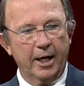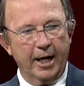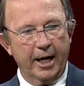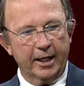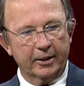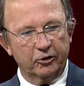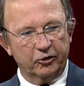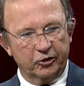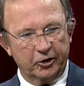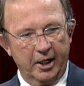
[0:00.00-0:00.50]

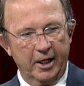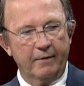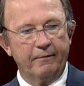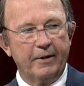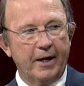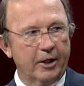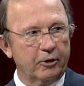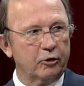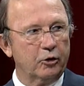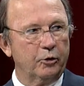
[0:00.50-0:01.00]
and save
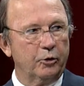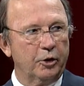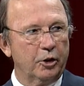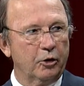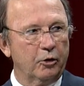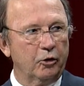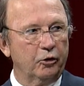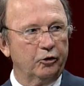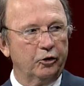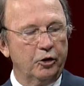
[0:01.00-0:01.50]
that 2
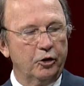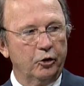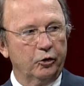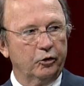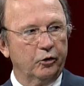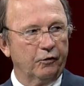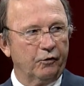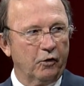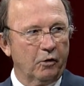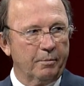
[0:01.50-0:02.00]
years and
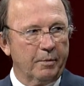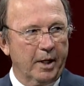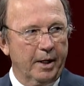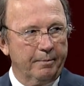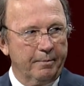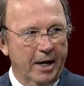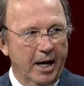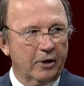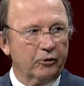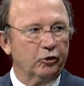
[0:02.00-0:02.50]
use it for my
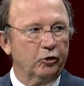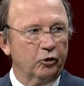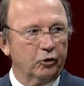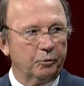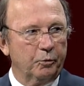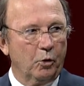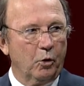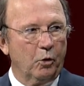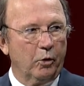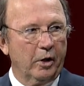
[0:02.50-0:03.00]
master's
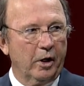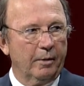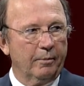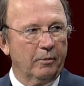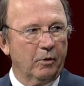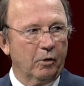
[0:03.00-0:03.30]
program